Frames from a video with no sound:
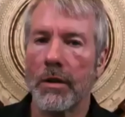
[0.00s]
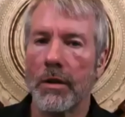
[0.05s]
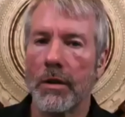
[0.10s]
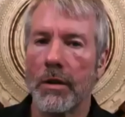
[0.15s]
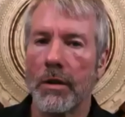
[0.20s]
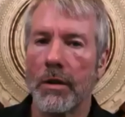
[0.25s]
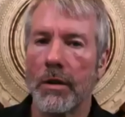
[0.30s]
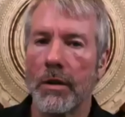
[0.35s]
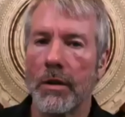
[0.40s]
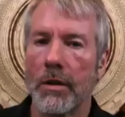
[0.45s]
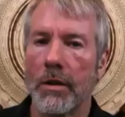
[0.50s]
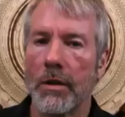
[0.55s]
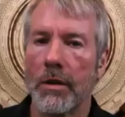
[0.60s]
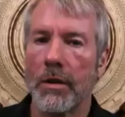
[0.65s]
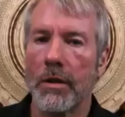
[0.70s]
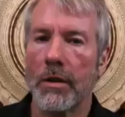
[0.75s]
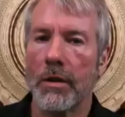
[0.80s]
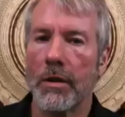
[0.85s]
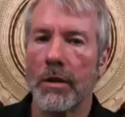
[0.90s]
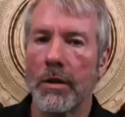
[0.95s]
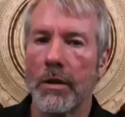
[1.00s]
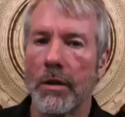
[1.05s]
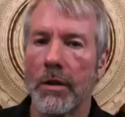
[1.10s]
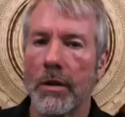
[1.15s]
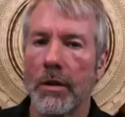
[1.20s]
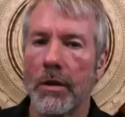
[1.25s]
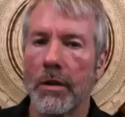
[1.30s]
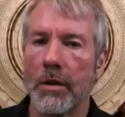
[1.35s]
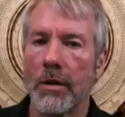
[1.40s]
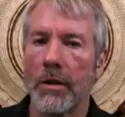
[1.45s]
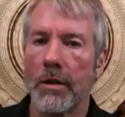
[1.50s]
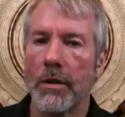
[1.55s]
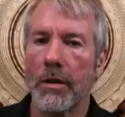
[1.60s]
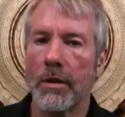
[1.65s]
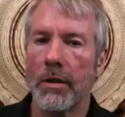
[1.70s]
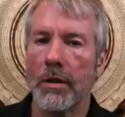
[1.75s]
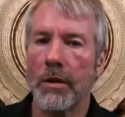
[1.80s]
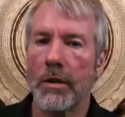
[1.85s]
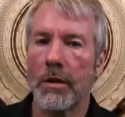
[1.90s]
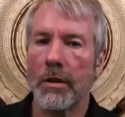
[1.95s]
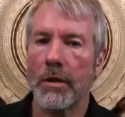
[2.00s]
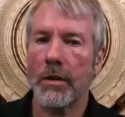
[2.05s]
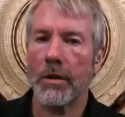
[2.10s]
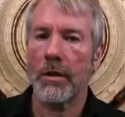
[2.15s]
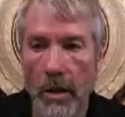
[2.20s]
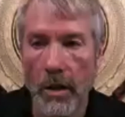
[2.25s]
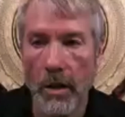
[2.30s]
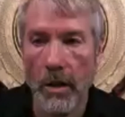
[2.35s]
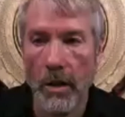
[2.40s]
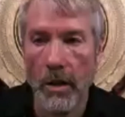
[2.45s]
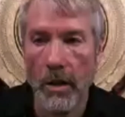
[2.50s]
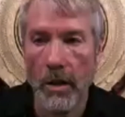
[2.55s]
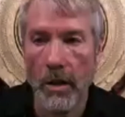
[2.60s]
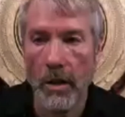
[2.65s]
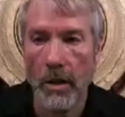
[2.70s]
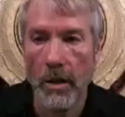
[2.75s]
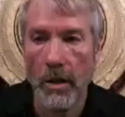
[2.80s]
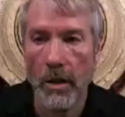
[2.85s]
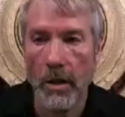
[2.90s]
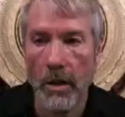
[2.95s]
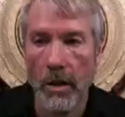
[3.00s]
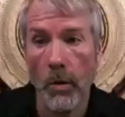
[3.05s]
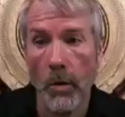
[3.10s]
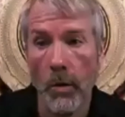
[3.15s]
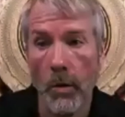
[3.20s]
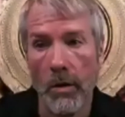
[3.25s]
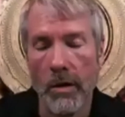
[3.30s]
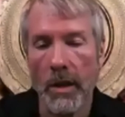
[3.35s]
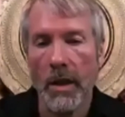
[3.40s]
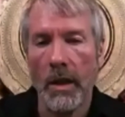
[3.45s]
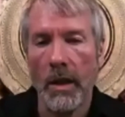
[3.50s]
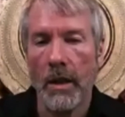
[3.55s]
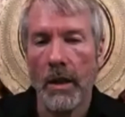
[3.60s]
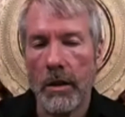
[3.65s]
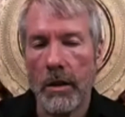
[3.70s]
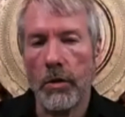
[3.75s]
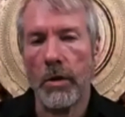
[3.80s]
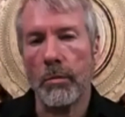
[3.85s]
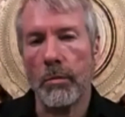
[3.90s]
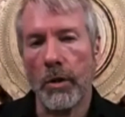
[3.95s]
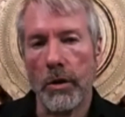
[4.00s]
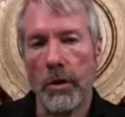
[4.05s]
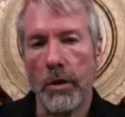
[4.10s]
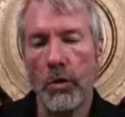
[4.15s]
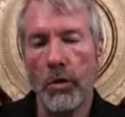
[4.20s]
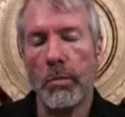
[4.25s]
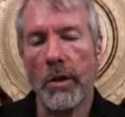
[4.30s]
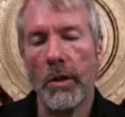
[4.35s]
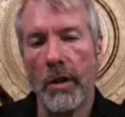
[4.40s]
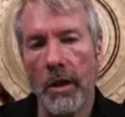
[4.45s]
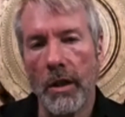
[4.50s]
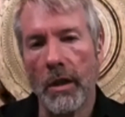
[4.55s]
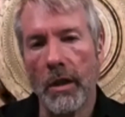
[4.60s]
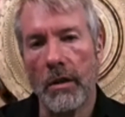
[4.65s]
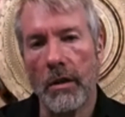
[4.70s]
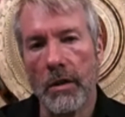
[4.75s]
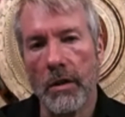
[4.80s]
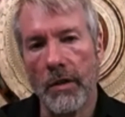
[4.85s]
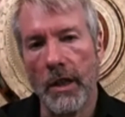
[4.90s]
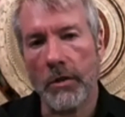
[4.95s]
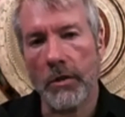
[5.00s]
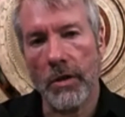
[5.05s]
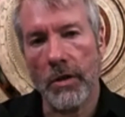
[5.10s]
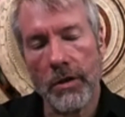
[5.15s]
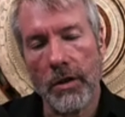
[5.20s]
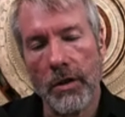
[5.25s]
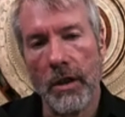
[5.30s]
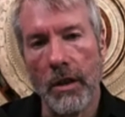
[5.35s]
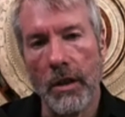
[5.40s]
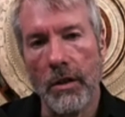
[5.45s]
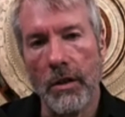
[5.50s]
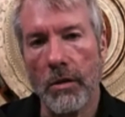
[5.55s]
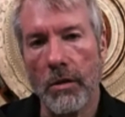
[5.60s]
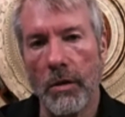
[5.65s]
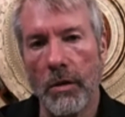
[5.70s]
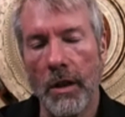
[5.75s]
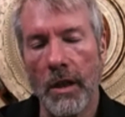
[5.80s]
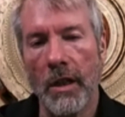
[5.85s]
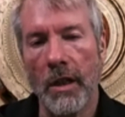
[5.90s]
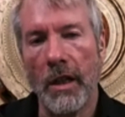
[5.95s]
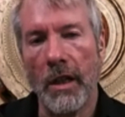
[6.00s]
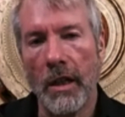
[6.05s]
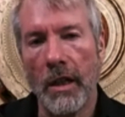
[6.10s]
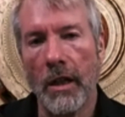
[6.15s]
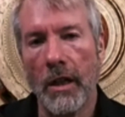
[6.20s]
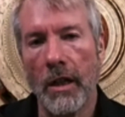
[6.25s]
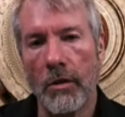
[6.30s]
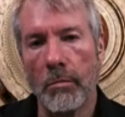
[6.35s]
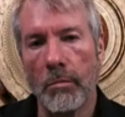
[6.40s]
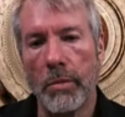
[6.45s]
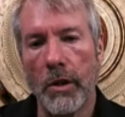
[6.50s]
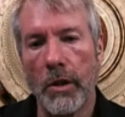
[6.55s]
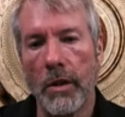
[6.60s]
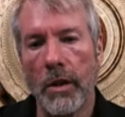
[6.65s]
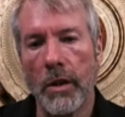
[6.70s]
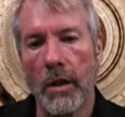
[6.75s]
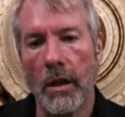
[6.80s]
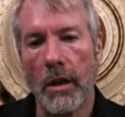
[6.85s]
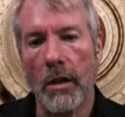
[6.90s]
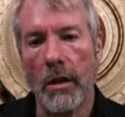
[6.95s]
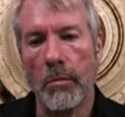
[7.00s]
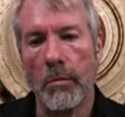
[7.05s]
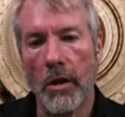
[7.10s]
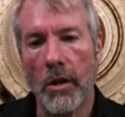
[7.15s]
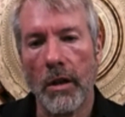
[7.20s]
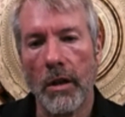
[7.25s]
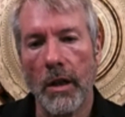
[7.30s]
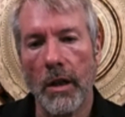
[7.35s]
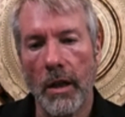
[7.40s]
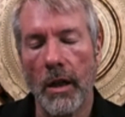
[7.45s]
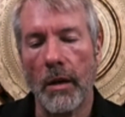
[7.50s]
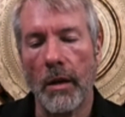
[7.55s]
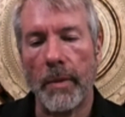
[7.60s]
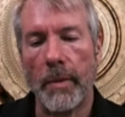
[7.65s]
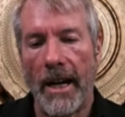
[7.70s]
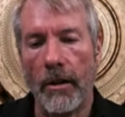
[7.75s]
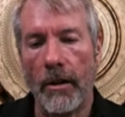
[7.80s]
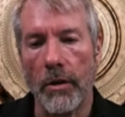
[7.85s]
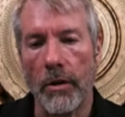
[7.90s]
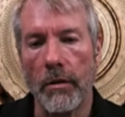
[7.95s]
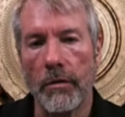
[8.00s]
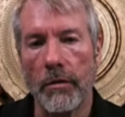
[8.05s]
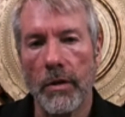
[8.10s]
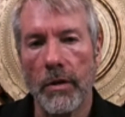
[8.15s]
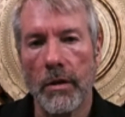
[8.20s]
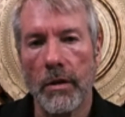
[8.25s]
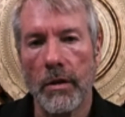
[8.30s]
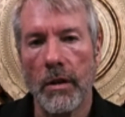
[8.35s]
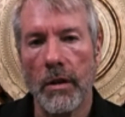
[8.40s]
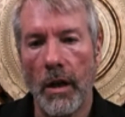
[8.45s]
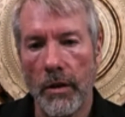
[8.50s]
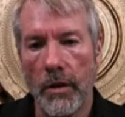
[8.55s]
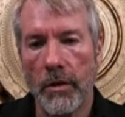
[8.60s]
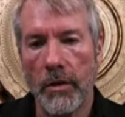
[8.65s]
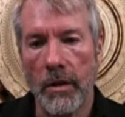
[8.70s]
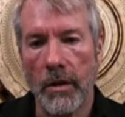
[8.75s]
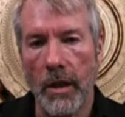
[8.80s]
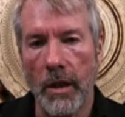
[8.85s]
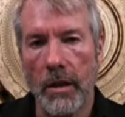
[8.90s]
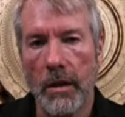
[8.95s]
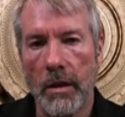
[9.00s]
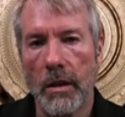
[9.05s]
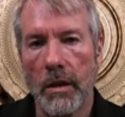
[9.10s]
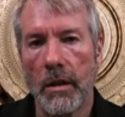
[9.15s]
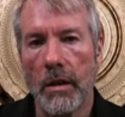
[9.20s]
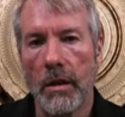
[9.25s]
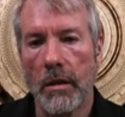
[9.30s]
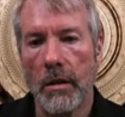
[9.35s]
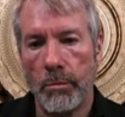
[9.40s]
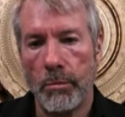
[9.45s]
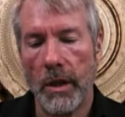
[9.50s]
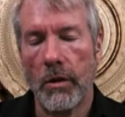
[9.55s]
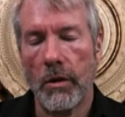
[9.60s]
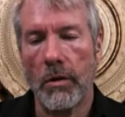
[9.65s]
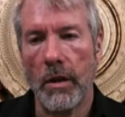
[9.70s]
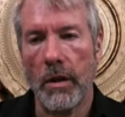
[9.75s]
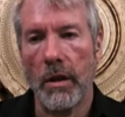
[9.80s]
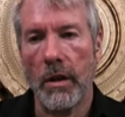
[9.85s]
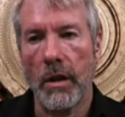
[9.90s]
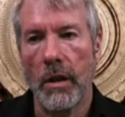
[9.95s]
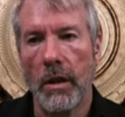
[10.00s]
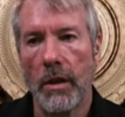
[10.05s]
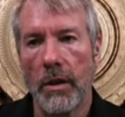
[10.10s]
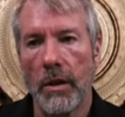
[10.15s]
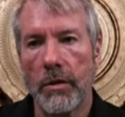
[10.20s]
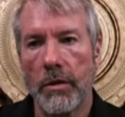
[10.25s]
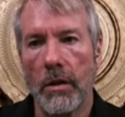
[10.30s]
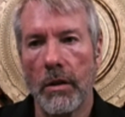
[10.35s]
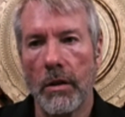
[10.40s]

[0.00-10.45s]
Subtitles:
is no example of anything in the world that you can put $2 billion of electricity into and get an $800 billion market cap out of, other than Bitcoin. So